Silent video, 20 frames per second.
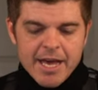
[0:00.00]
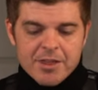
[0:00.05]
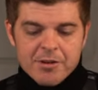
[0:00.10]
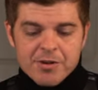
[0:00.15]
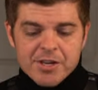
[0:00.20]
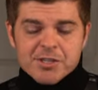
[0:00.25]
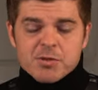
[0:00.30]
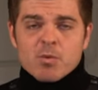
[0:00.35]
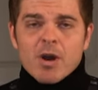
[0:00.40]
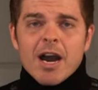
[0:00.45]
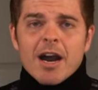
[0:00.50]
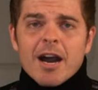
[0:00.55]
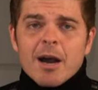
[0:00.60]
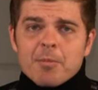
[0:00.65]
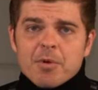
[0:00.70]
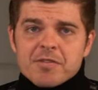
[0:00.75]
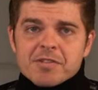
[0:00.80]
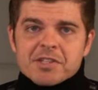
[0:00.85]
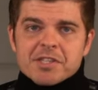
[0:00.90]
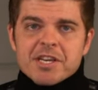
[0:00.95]
the reason why
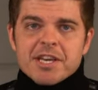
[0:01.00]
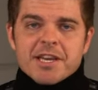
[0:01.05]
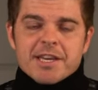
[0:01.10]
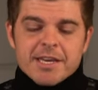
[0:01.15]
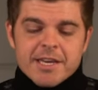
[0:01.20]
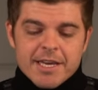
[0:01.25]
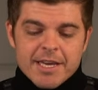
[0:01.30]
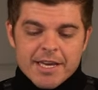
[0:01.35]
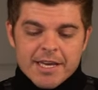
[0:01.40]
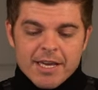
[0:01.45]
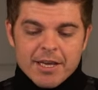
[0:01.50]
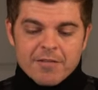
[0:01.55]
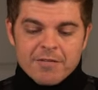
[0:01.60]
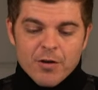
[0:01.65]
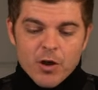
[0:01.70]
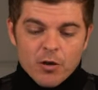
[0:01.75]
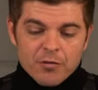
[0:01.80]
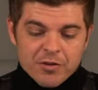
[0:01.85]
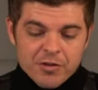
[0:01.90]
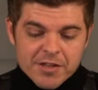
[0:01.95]
I'm obviously
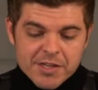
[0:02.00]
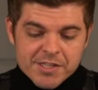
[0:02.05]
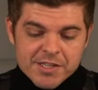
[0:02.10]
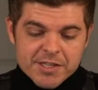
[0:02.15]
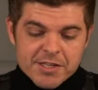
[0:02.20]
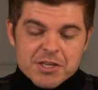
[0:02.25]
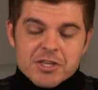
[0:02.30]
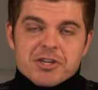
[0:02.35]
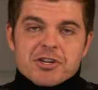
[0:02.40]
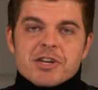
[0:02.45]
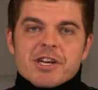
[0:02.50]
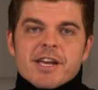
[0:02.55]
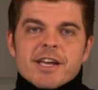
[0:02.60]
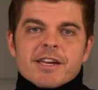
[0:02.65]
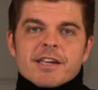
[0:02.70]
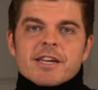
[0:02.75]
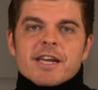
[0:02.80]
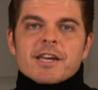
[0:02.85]
involved in this industry and